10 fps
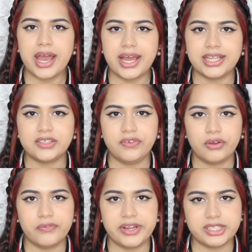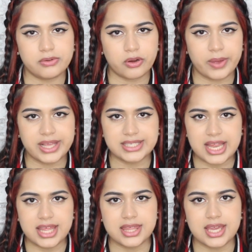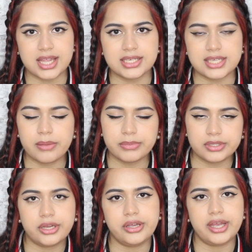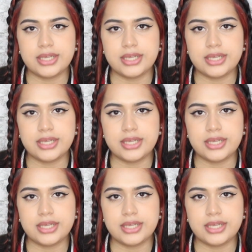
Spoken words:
And feel free to request anything down below.